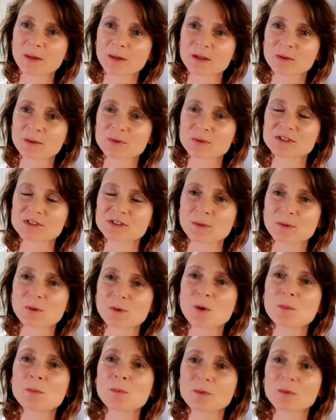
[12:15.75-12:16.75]
and also
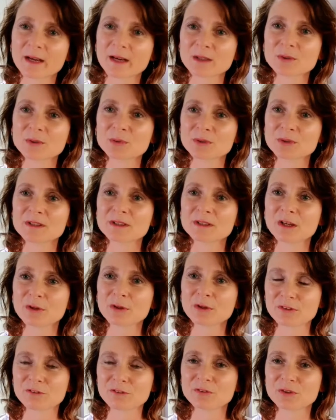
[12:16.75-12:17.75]
incorporate good
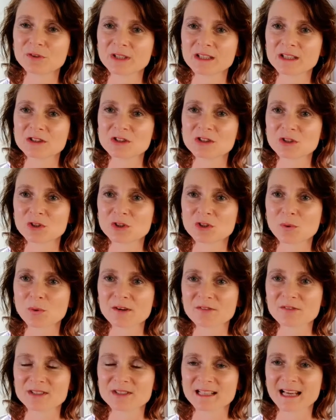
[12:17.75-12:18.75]
healthy food into your
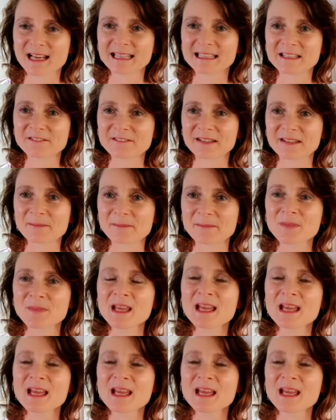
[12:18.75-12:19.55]
everyday living.